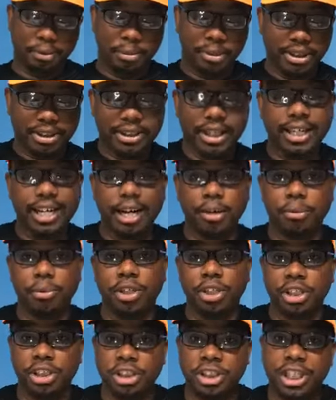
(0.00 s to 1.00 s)
when we say that
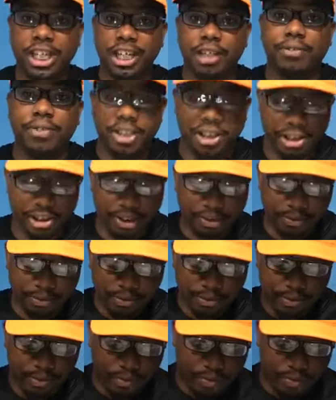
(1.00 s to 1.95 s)
we're jig fishing,